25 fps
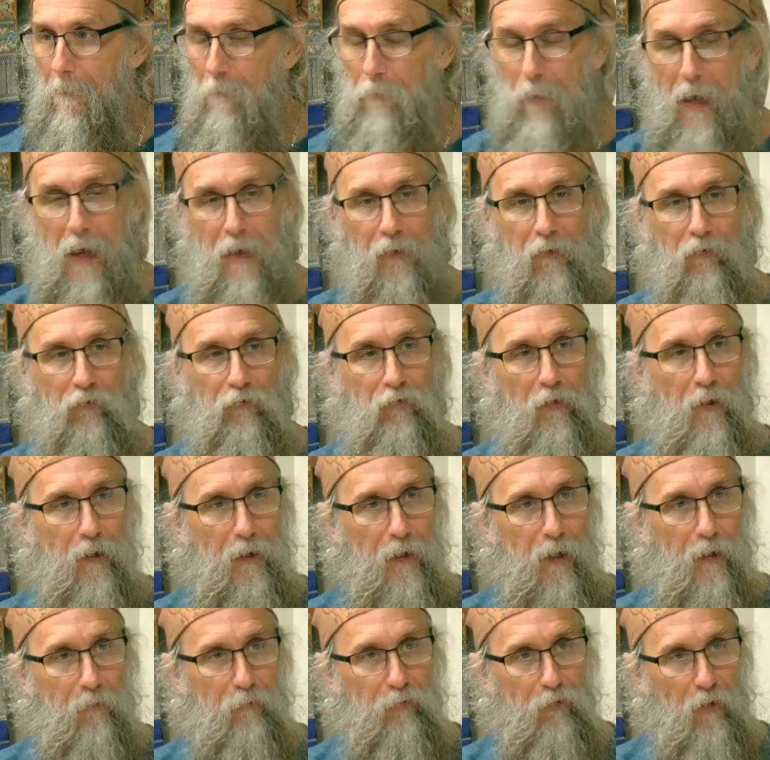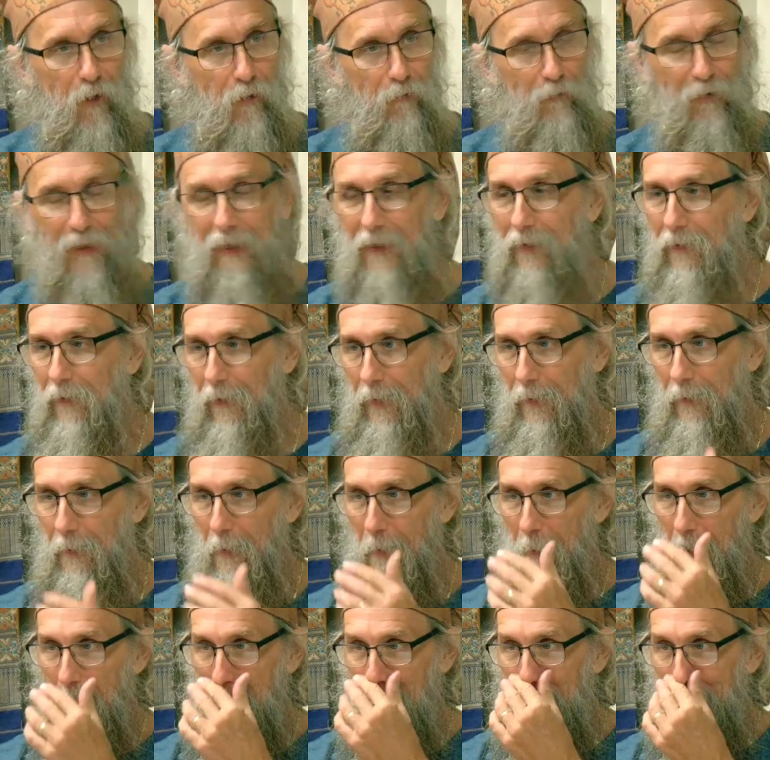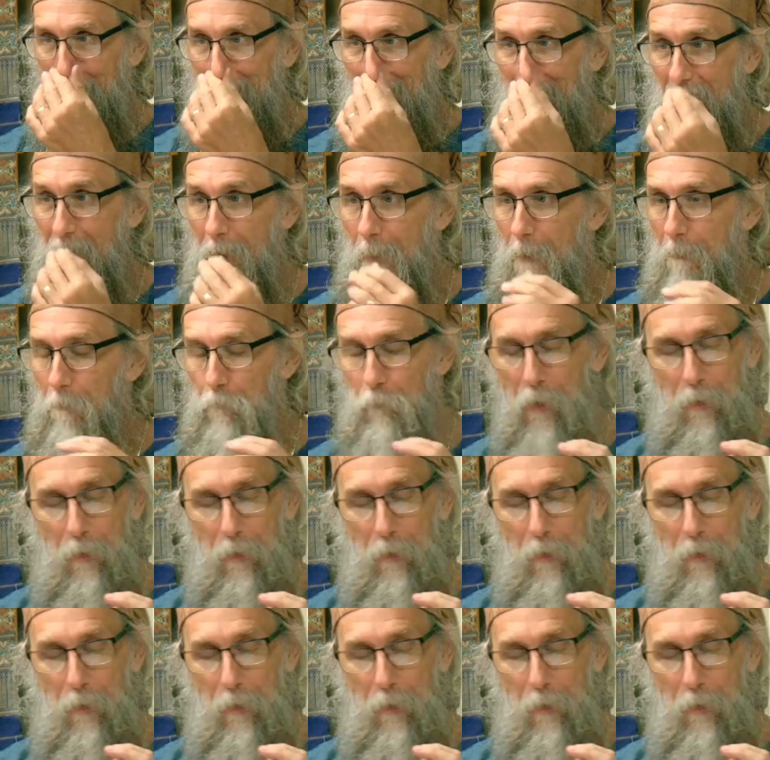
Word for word: That is the gift of healing. Okay?